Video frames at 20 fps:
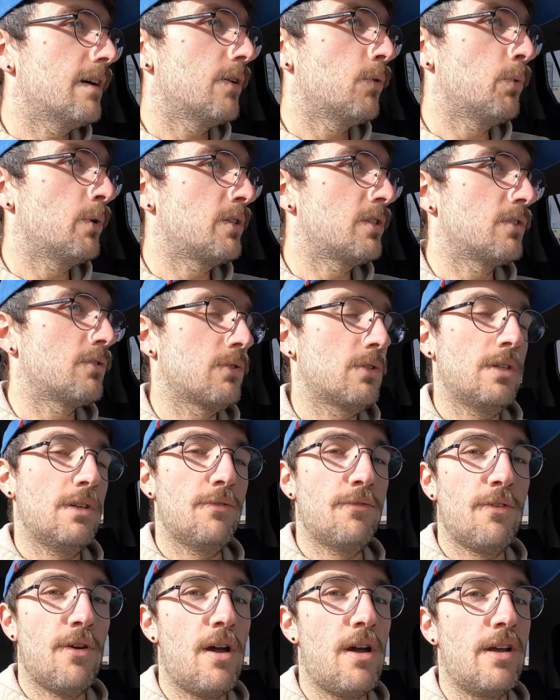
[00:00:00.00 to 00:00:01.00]
which is really
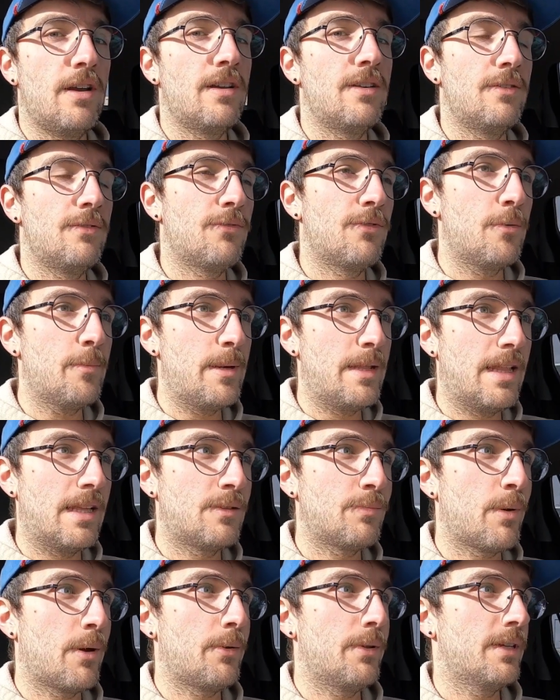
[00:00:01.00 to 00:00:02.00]
fun for me.
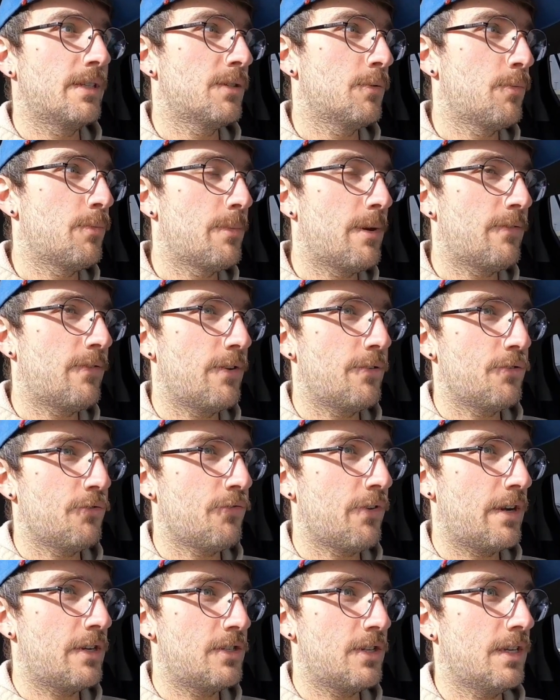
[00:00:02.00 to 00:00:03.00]
That's probably like some of my favorite
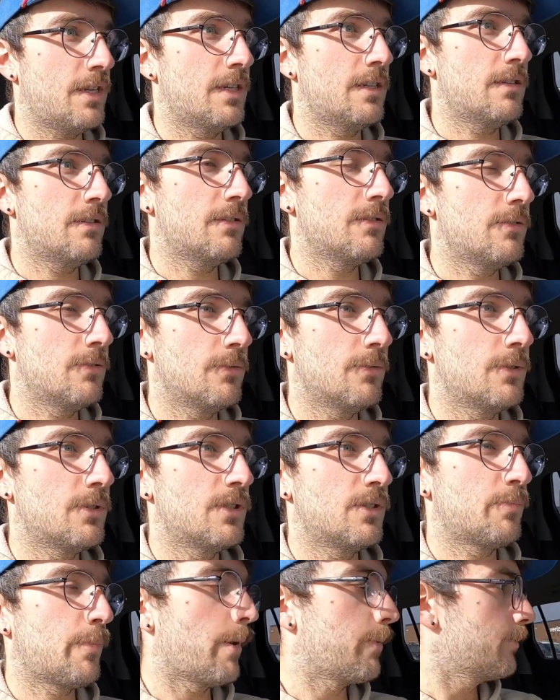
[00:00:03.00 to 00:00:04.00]
fried chicken, which
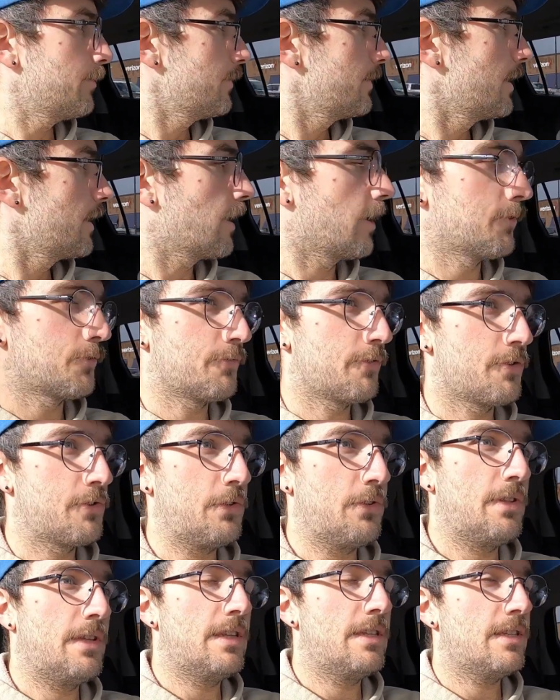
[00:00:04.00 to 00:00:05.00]
is probably a
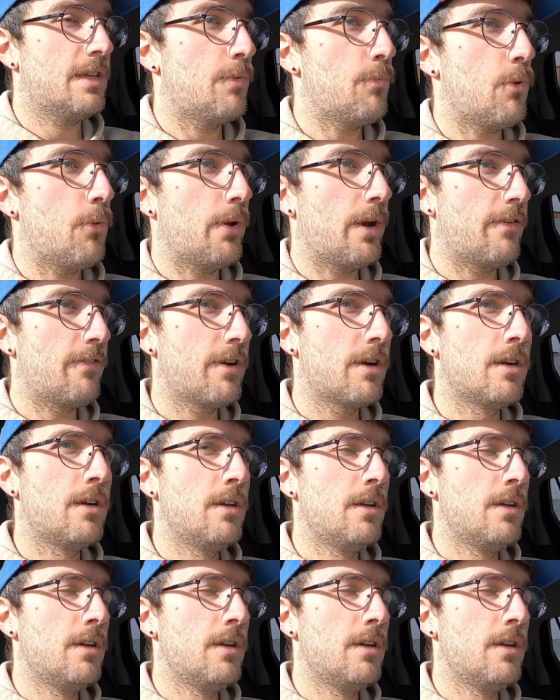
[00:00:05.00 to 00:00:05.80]
controversial thing to say, but whatever.